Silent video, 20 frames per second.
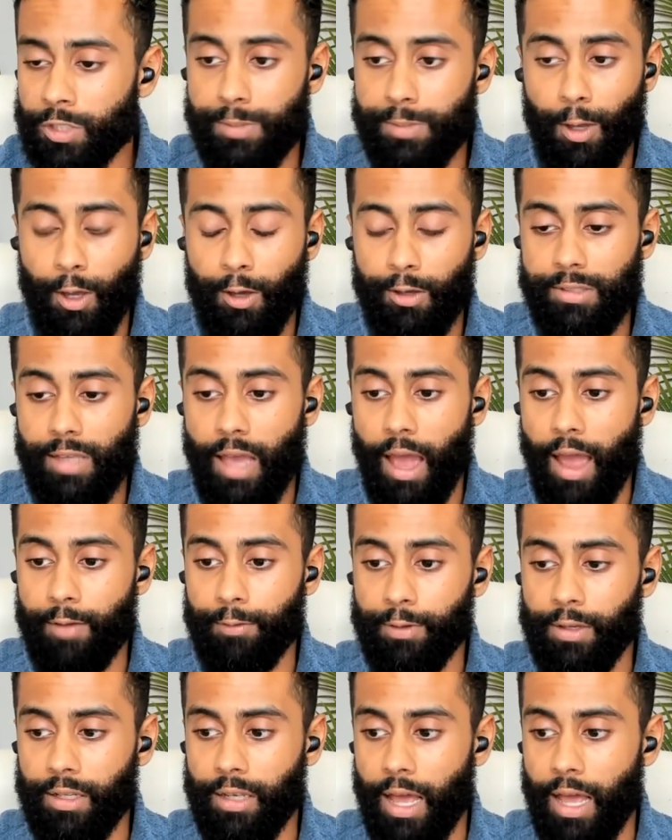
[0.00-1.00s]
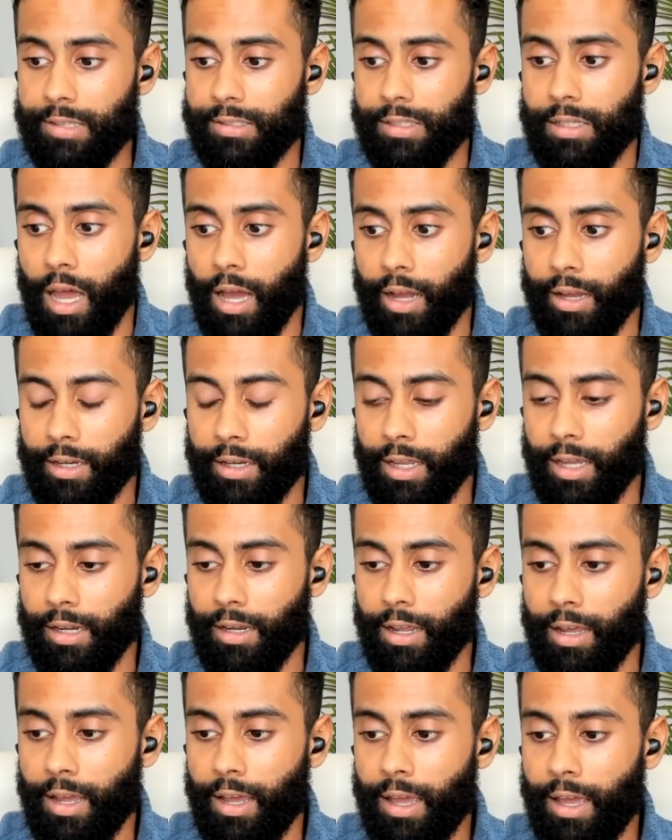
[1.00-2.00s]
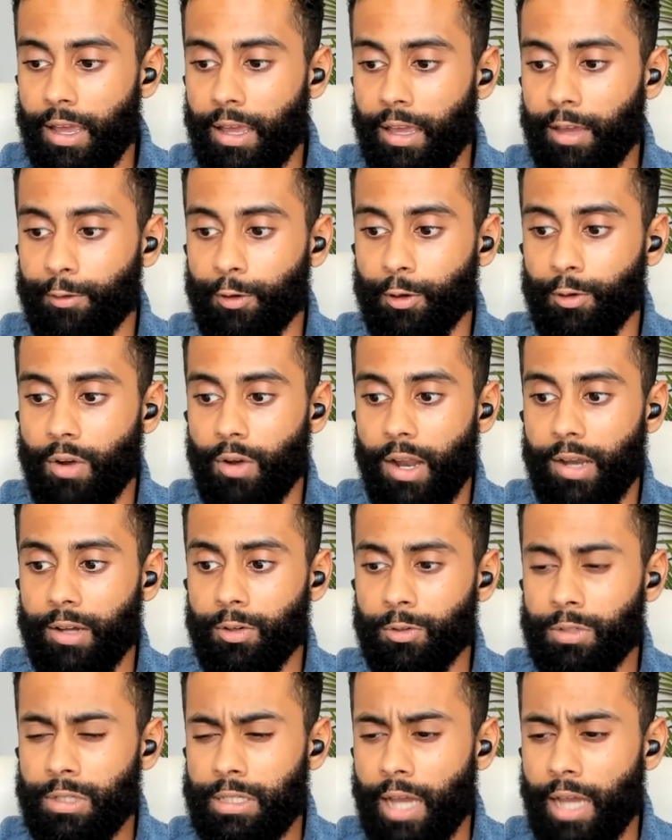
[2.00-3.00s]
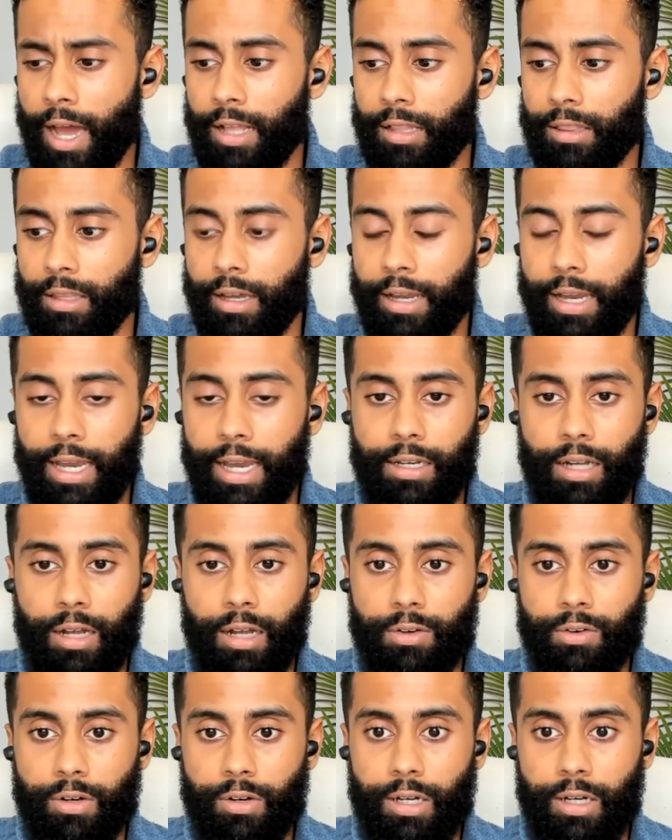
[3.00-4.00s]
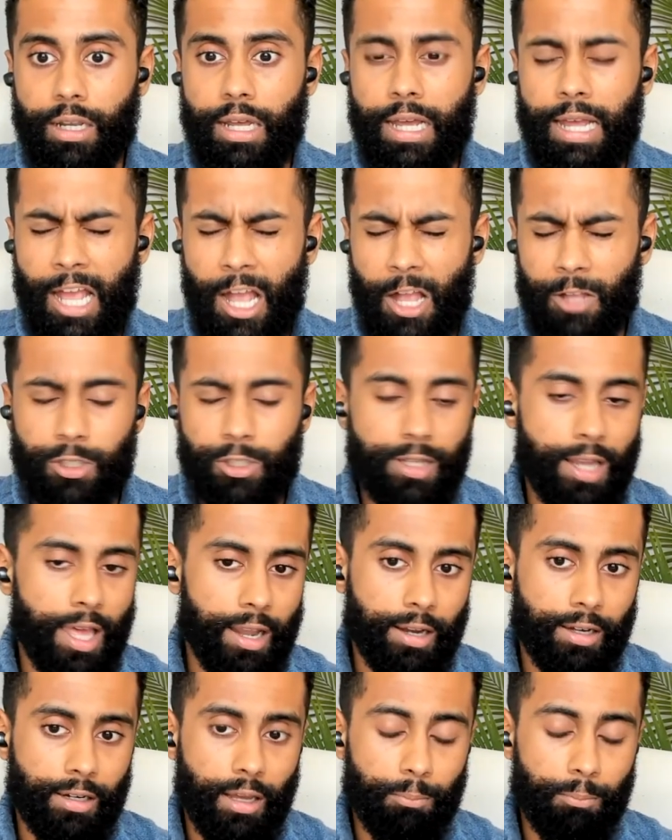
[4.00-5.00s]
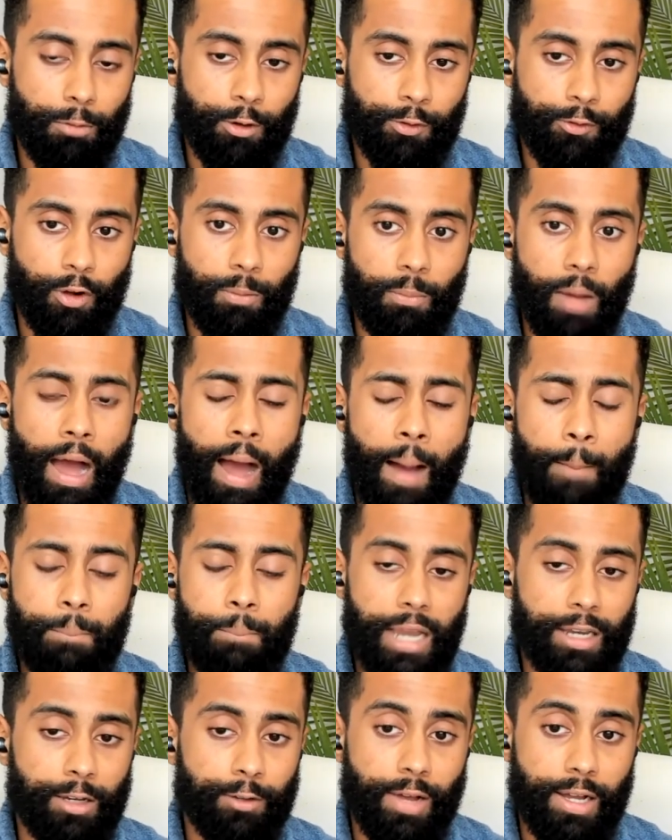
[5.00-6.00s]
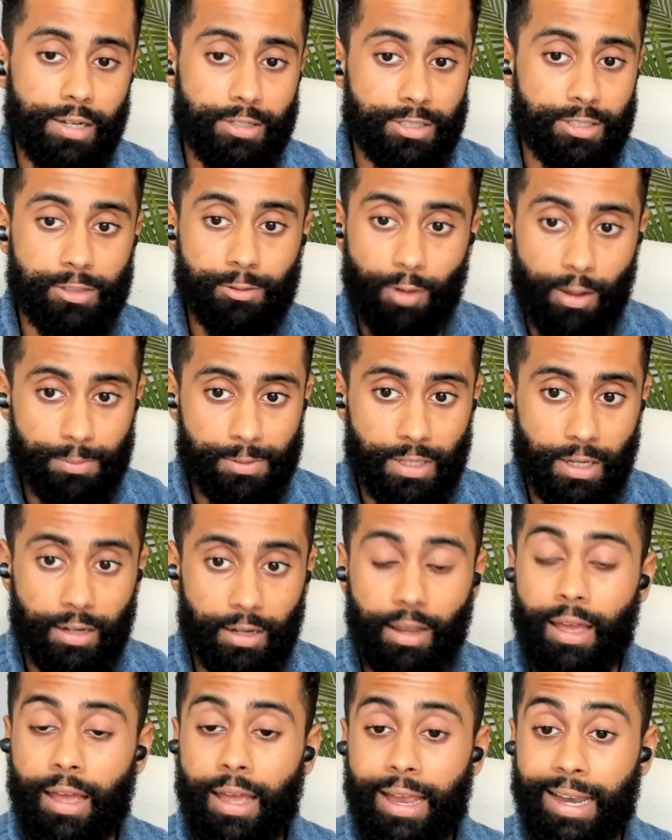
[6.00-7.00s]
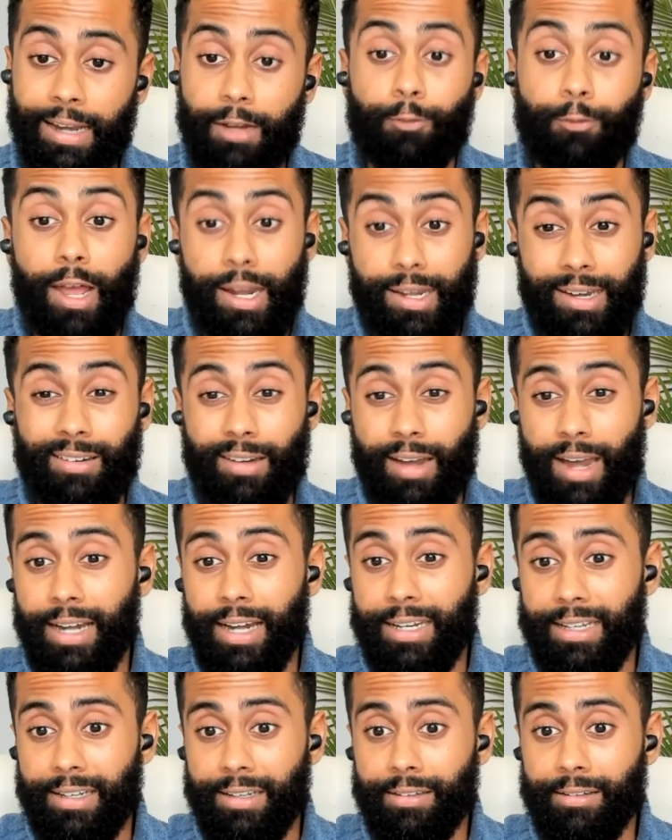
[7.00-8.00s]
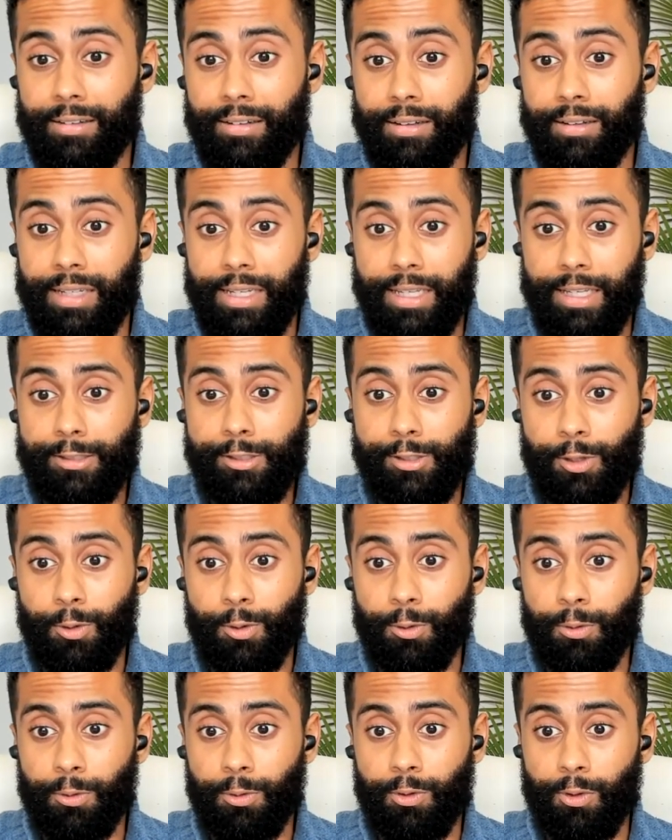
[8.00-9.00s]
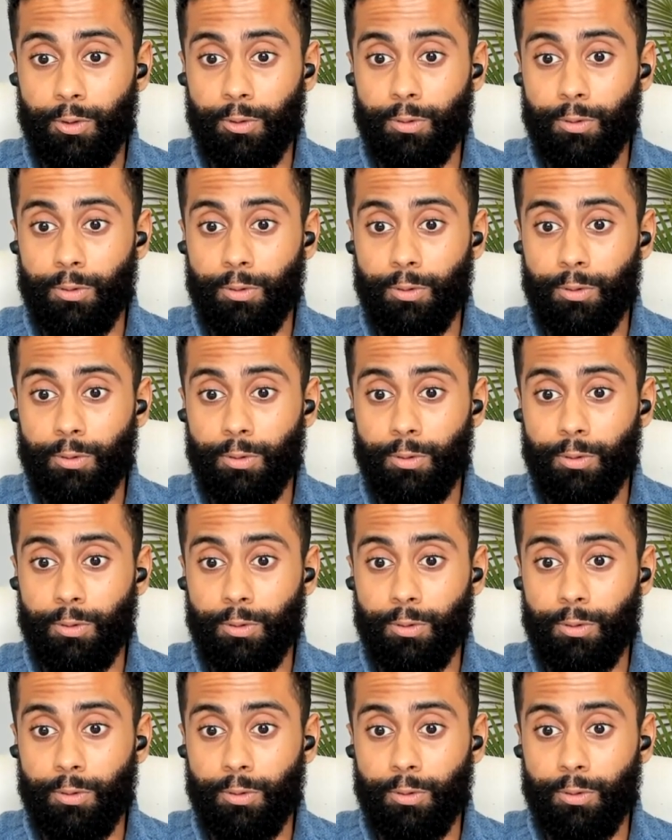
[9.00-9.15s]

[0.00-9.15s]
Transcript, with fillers: just because I feel as an architect, if you try to dial the 800 generic number from a manufacturer's website, it very rarely leads you